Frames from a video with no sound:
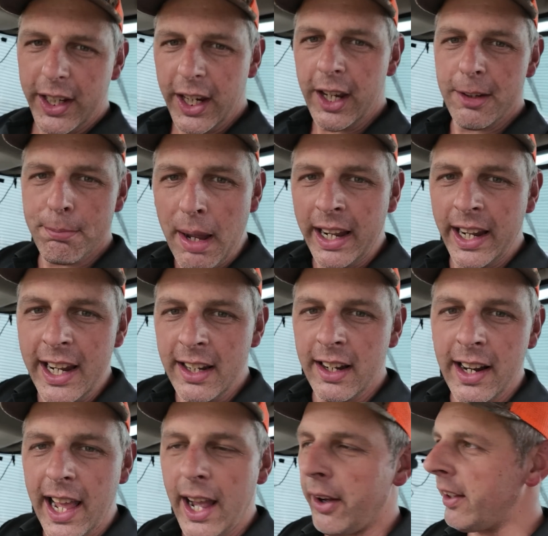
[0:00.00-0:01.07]
you know, you bang it in
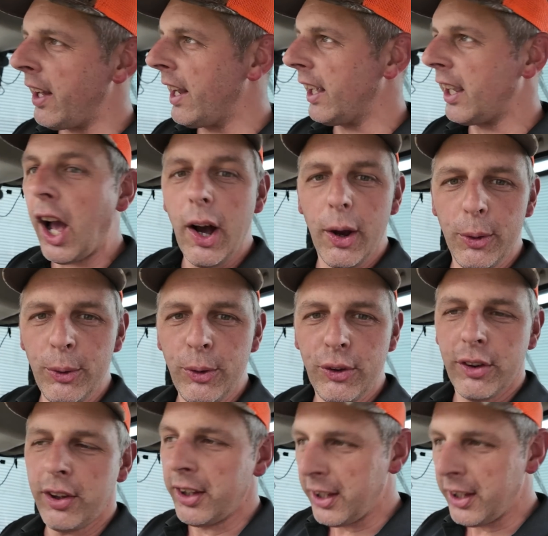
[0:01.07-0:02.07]
and out and then it goes.